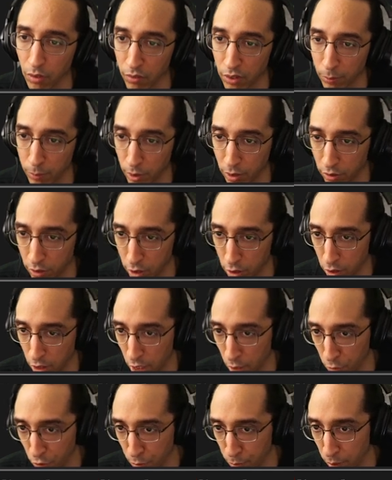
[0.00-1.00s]
he plays here,
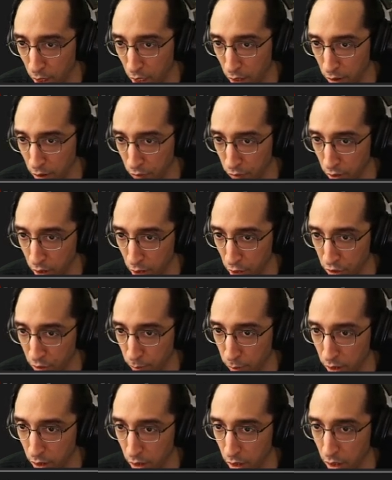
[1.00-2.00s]
I'll respond. If he cuts
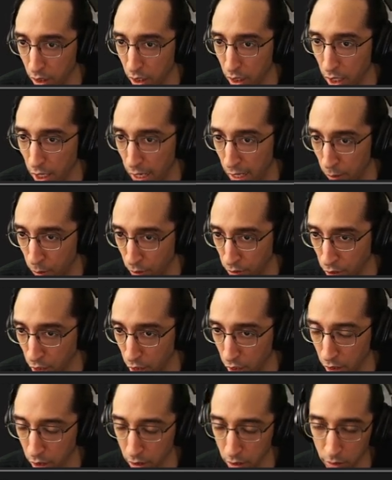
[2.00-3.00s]
me, I'll
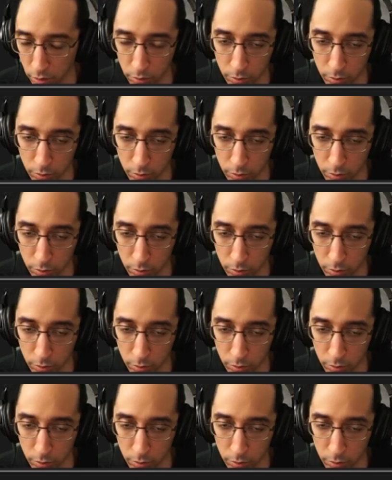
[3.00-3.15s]
Atari.